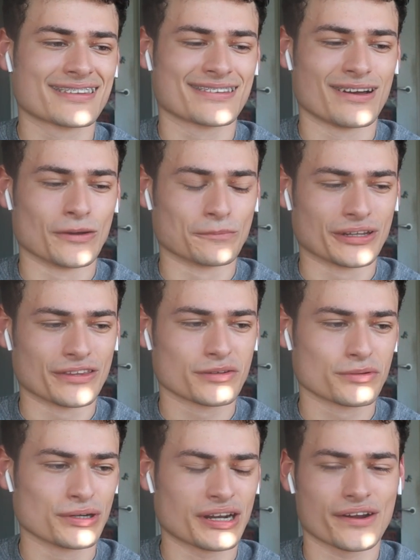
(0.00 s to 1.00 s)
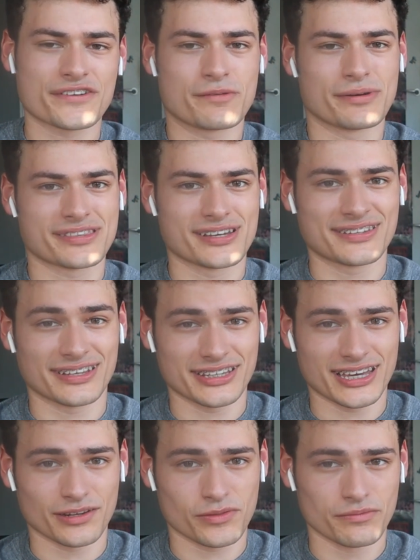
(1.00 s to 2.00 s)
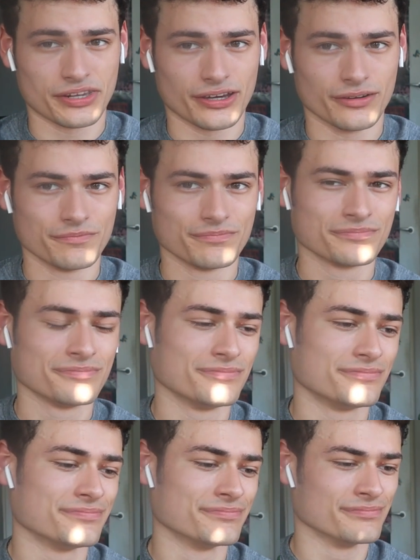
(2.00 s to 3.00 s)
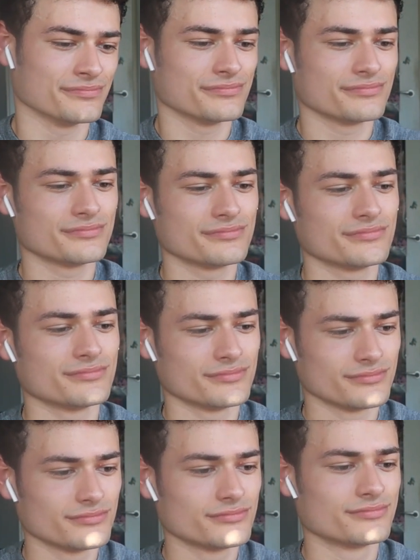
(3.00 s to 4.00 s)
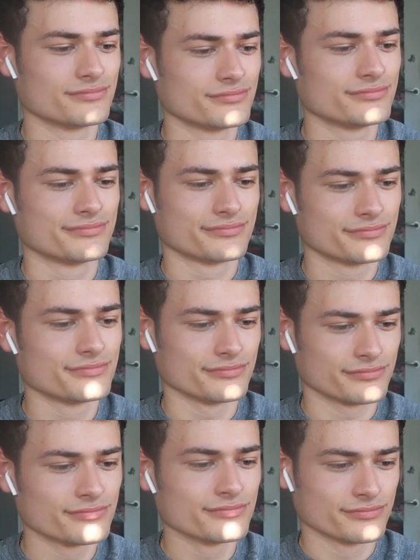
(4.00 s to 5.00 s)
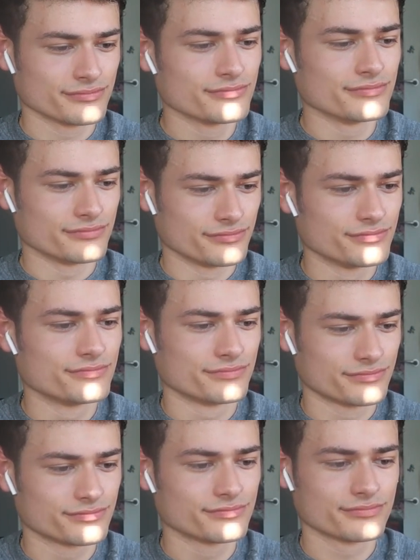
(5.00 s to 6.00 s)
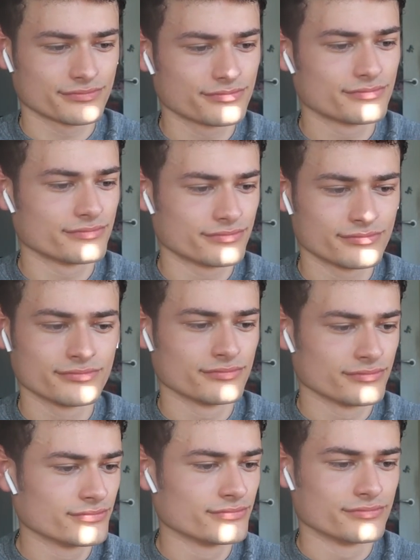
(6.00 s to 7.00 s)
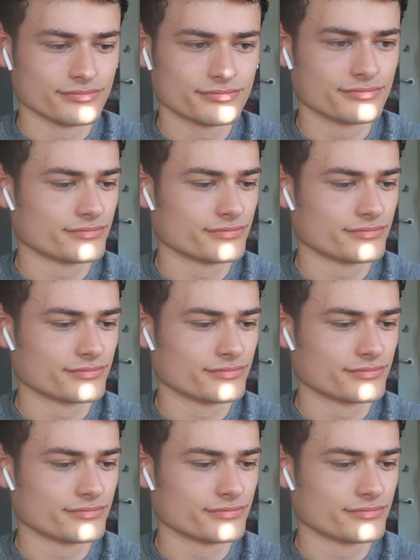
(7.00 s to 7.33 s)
the song play through and I'll share my thoughts at the end of the video. Eating clish, but I'm gonna pass it. The drum the jacket joking girl want it hot.